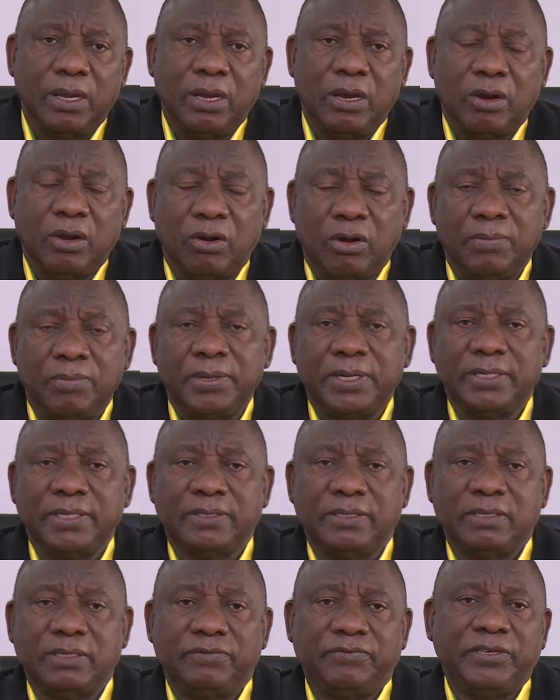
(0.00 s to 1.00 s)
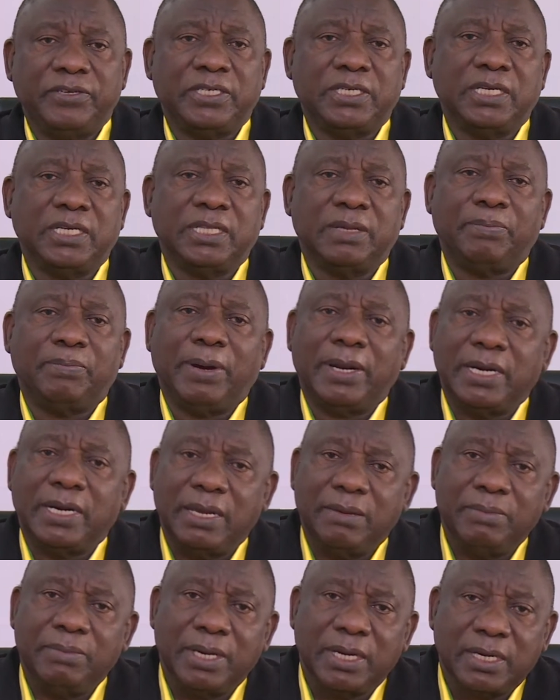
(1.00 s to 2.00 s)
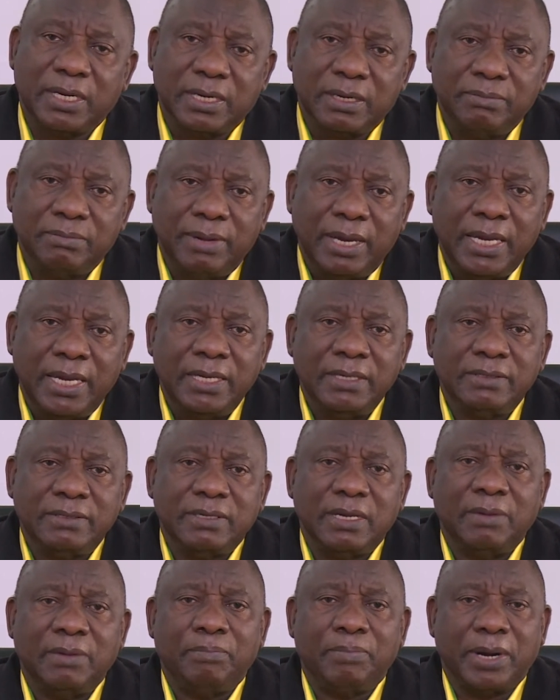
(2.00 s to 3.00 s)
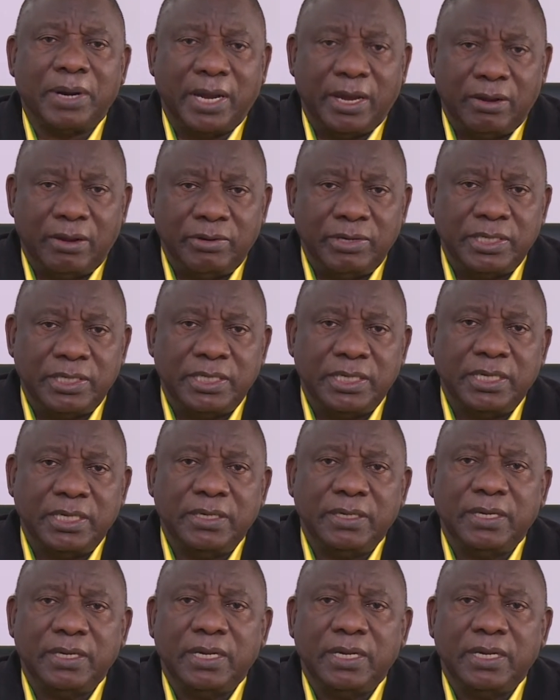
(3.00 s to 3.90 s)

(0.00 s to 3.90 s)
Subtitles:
Comrades, defeating the pandemic remains a priority,